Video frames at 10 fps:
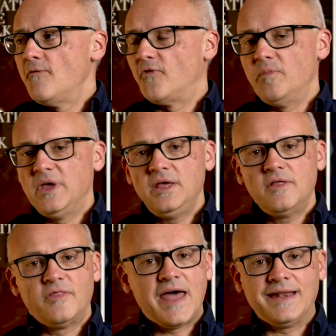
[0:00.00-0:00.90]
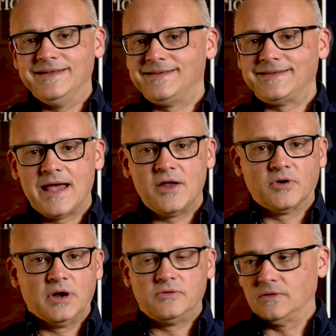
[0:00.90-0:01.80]
For me, that is
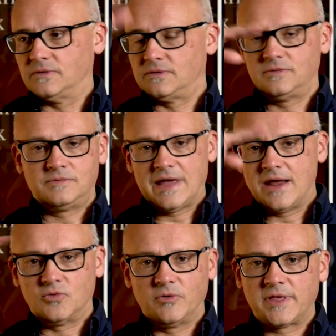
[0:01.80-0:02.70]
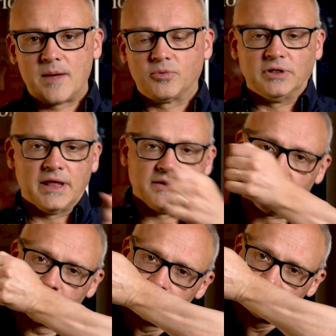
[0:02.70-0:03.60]
Sandra. It's just Sandra with capital
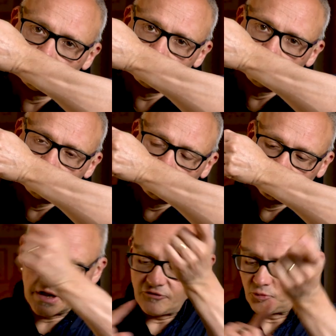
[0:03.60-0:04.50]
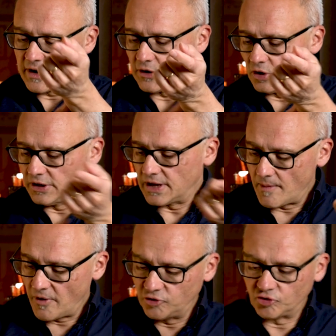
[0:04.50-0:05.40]
letters. I sprayed earlier,
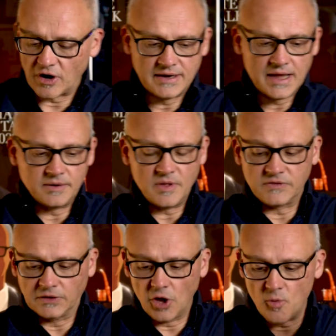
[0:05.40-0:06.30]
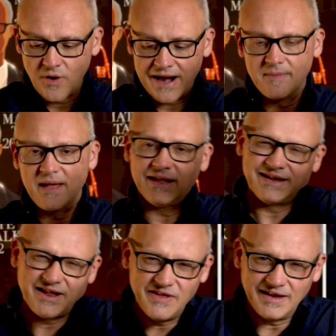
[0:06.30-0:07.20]
I'm on the dry down. It's a lot more animalic,
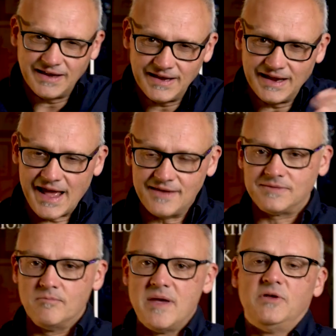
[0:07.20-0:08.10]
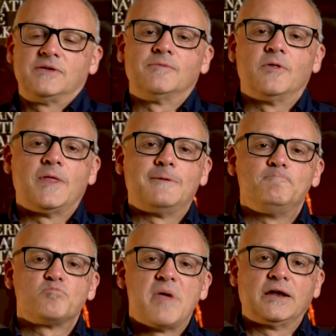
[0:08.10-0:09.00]
and I think it has maybe some of that
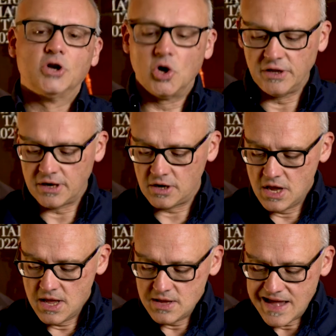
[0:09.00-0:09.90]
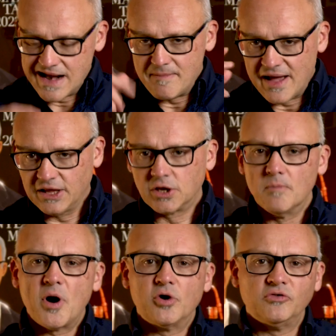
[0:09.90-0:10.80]
magnolia animalic
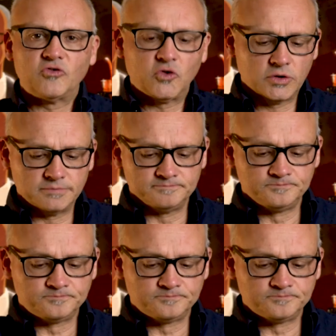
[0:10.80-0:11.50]
components to it.